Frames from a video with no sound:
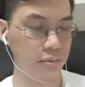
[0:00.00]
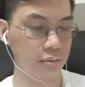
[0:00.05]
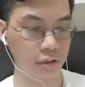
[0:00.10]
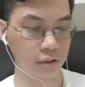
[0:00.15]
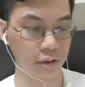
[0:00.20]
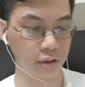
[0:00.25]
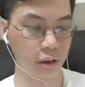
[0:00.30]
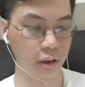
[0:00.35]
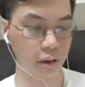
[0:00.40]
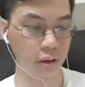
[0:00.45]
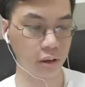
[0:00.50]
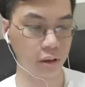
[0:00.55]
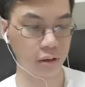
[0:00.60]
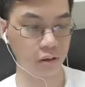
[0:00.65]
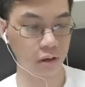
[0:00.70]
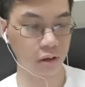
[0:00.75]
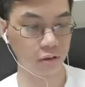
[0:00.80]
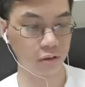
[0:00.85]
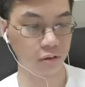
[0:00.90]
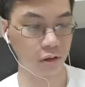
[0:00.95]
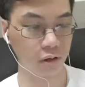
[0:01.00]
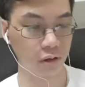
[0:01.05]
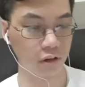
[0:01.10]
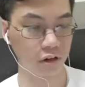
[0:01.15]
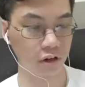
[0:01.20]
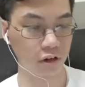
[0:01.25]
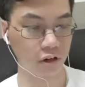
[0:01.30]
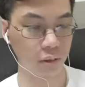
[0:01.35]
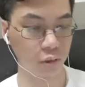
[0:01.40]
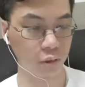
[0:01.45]
like all
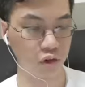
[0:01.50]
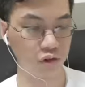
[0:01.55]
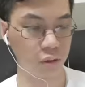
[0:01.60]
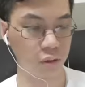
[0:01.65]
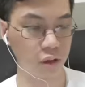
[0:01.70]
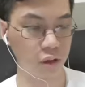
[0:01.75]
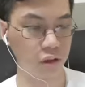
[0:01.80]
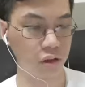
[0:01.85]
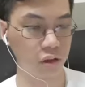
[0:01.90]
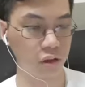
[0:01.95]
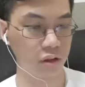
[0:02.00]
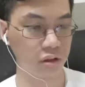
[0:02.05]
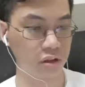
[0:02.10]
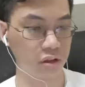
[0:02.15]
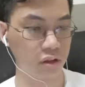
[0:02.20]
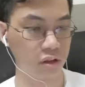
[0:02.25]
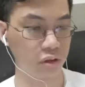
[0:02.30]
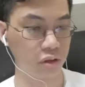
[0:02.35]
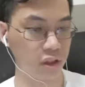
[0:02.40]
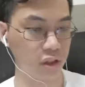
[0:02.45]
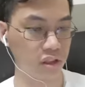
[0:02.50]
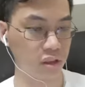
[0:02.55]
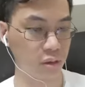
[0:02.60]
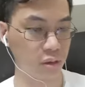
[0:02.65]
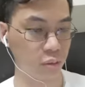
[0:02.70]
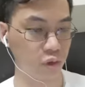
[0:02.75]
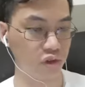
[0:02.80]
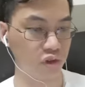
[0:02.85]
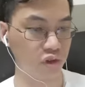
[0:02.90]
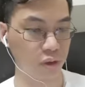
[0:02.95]
right movement is so that's the
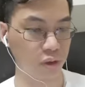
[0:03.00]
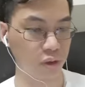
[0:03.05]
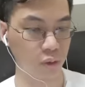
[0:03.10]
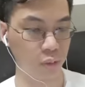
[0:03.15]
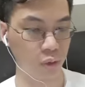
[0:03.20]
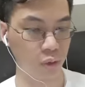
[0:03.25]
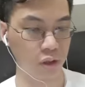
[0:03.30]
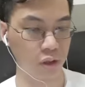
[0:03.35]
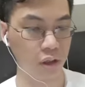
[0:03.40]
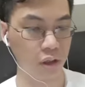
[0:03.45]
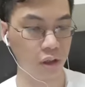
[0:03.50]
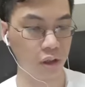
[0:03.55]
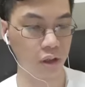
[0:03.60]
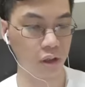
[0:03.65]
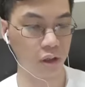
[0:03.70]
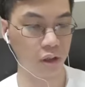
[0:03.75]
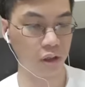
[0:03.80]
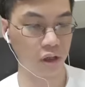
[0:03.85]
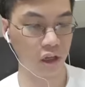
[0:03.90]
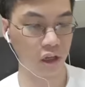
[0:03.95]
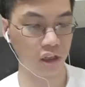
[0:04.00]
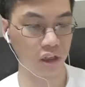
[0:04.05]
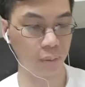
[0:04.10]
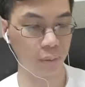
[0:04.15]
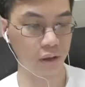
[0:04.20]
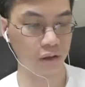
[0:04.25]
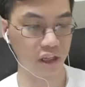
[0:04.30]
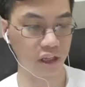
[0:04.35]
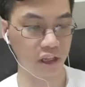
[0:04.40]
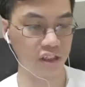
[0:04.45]
movement component
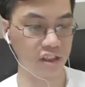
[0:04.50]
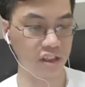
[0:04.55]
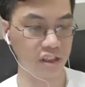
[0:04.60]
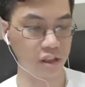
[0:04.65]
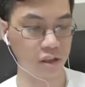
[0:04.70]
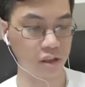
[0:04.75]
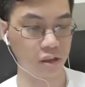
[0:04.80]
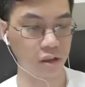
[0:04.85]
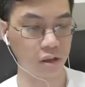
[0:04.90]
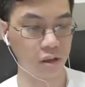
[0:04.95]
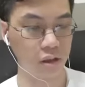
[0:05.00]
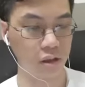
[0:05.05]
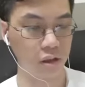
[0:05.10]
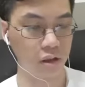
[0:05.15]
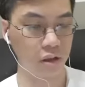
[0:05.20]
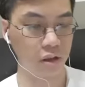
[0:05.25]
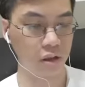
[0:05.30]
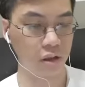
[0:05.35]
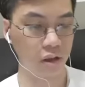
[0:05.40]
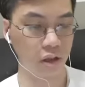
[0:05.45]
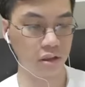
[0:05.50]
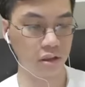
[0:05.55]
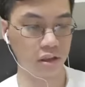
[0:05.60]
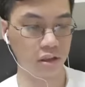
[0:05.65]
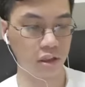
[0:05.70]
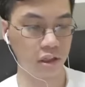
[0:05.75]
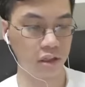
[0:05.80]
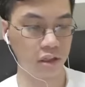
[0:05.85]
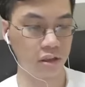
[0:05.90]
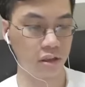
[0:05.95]
elemental engine
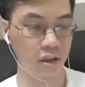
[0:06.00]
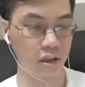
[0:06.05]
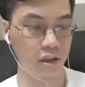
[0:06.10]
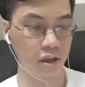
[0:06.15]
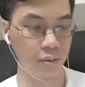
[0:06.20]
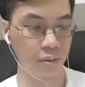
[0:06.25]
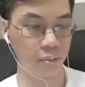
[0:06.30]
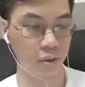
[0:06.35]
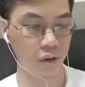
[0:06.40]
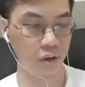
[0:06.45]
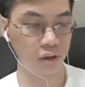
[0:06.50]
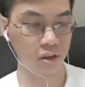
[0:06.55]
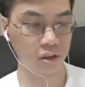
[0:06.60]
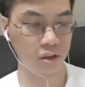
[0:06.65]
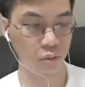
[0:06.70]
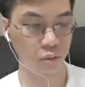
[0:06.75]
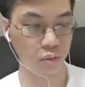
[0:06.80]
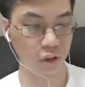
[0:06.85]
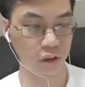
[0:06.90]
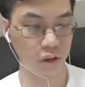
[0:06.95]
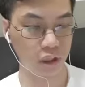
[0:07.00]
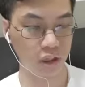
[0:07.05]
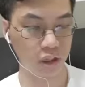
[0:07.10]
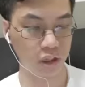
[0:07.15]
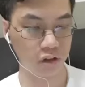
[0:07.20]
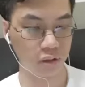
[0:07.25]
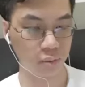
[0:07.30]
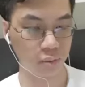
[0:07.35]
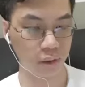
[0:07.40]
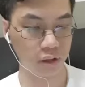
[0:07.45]
ACAT hit points
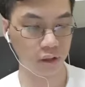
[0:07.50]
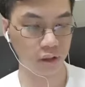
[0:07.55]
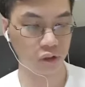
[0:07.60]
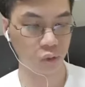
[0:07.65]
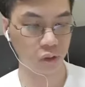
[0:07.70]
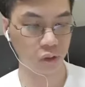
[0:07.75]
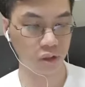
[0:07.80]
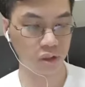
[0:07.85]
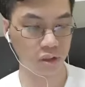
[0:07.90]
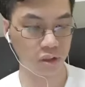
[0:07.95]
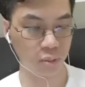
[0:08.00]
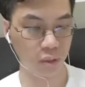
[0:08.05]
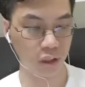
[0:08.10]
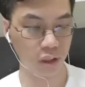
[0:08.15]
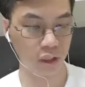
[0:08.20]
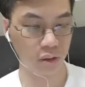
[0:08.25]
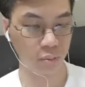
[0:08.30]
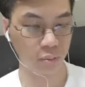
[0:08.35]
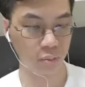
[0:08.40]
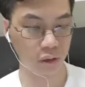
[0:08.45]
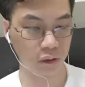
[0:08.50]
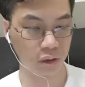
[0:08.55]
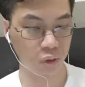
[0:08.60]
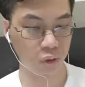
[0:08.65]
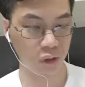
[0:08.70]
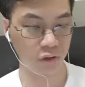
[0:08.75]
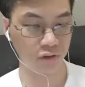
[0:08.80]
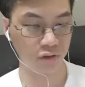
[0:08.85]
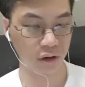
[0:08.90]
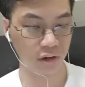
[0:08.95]
100, minus 20 speed per
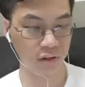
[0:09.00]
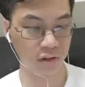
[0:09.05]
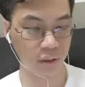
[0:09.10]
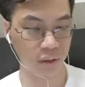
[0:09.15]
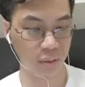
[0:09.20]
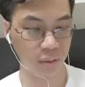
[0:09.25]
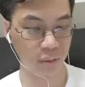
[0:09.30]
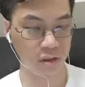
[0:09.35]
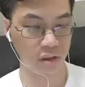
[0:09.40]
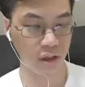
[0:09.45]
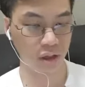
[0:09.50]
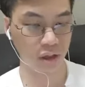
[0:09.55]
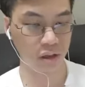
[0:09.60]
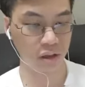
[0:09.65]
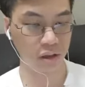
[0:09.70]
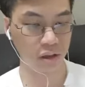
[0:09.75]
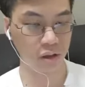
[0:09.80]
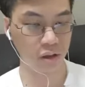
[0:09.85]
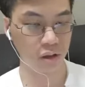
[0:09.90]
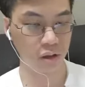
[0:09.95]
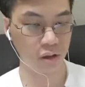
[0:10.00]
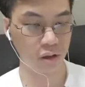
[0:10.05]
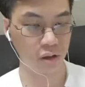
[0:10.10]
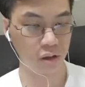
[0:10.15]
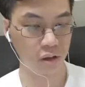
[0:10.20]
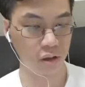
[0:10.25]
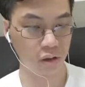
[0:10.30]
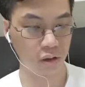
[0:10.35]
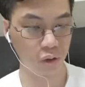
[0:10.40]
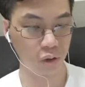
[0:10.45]
25 damage taken.
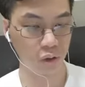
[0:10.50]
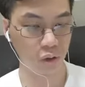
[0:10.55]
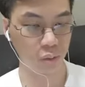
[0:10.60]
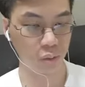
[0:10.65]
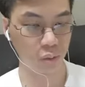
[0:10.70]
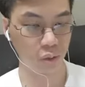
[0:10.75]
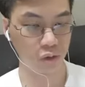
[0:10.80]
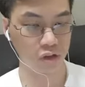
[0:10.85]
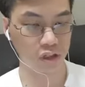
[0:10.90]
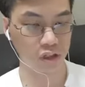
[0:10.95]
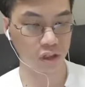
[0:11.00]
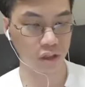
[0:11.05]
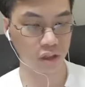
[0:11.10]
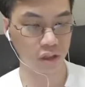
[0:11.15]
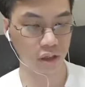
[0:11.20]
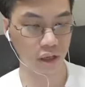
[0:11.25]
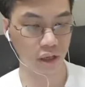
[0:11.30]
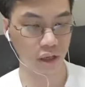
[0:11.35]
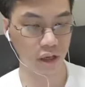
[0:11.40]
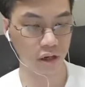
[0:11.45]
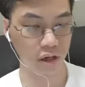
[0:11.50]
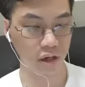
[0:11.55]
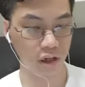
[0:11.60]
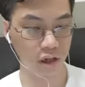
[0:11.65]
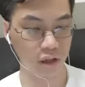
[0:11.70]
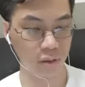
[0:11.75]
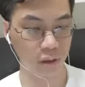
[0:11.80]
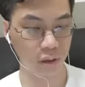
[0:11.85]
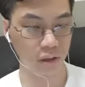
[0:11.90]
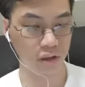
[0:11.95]
Locomotion, air,
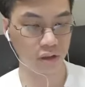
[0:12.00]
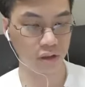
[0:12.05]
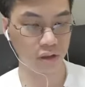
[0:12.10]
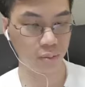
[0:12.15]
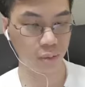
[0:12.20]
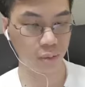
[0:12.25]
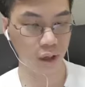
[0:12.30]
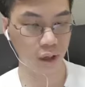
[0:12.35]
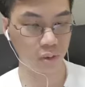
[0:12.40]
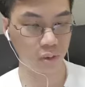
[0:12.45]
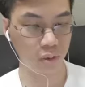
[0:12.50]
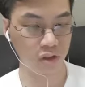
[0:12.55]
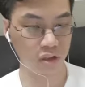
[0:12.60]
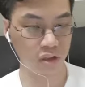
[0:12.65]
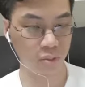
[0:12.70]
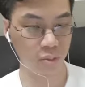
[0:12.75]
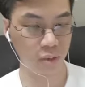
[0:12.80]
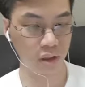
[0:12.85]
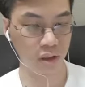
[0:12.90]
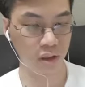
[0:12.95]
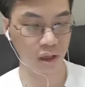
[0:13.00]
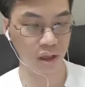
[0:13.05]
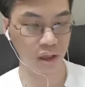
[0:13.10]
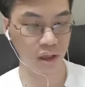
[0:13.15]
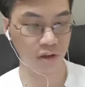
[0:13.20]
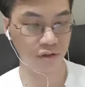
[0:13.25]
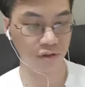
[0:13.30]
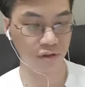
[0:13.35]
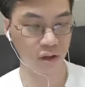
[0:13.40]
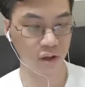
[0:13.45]
elemental power, speed 80
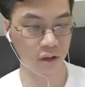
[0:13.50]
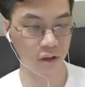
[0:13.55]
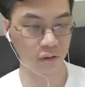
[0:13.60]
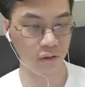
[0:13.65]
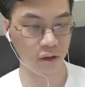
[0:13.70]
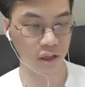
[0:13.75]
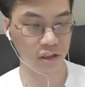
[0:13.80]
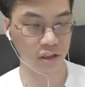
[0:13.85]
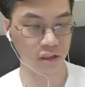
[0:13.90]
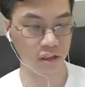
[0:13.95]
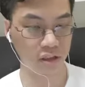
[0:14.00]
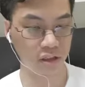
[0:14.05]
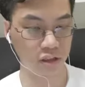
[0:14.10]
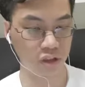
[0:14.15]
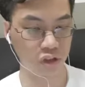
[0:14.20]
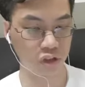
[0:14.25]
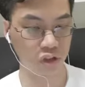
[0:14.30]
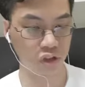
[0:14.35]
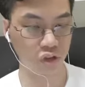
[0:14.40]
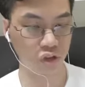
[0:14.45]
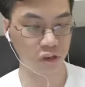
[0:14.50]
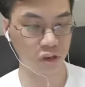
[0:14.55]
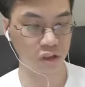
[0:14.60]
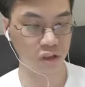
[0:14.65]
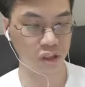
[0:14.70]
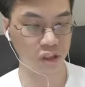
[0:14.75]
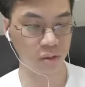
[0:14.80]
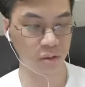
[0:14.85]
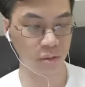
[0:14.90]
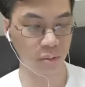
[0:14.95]
feet. If the engine is destroyed, the
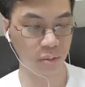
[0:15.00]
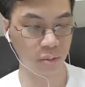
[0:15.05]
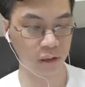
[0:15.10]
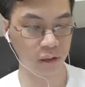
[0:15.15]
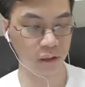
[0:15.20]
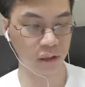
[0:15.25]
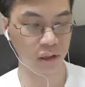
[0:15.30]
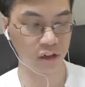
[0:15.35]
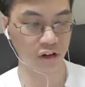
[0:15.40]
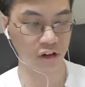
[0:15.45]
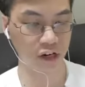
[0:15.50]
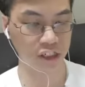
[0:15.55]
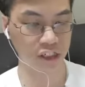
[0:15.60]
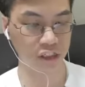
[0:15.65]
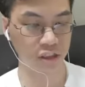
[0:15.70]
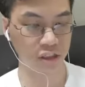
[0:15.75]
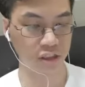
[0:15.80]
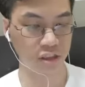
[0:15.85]
ship immediately crashes.